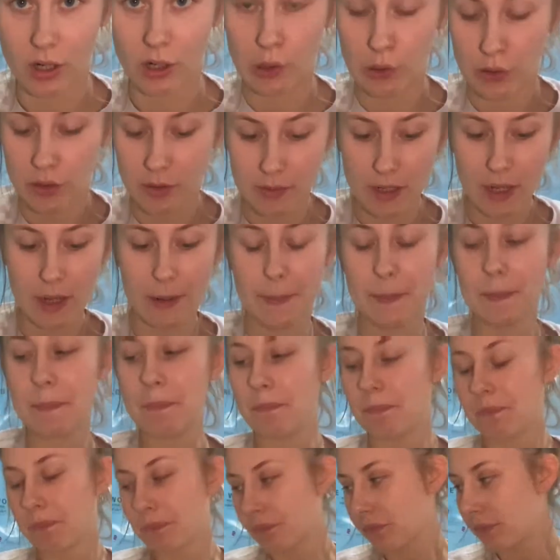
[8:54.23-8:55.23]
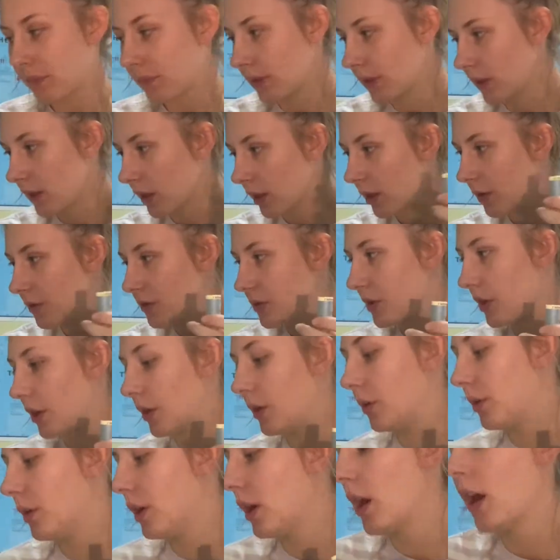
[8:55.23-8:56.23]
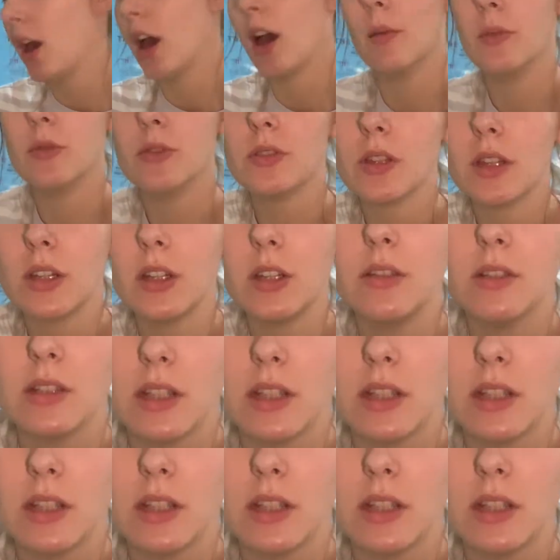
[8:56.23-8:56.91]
glue them down. So I'm also going to use